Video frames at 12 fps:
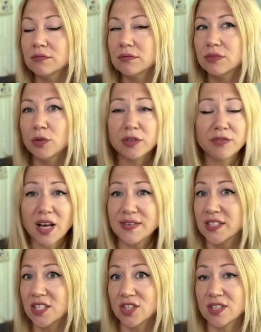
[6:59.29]
4 to 5
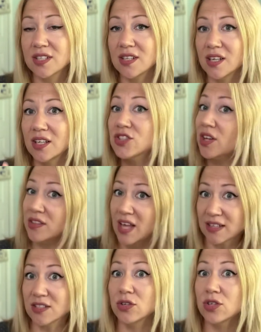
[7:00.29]
stitches to the inch,
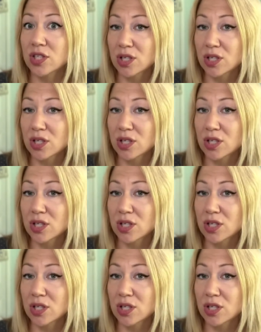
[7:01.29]
that's usually